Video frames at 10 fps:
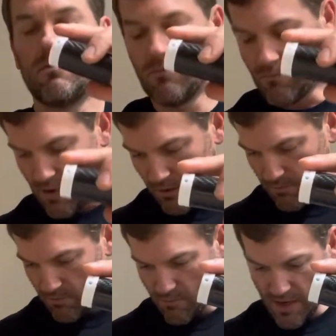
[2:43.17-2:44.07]
While we're
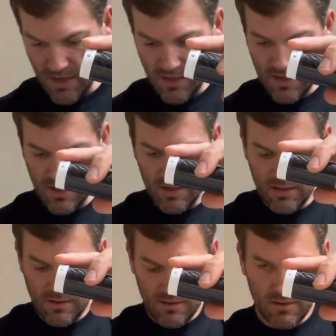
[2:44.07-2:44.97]
weighing in
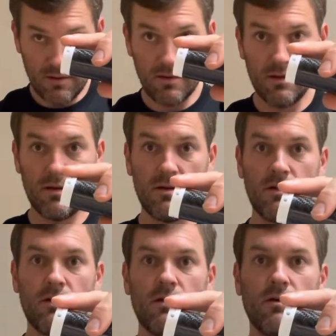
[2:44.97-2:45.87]

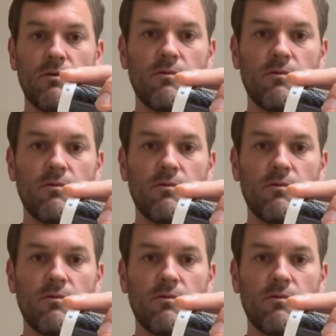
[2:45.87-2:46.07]
on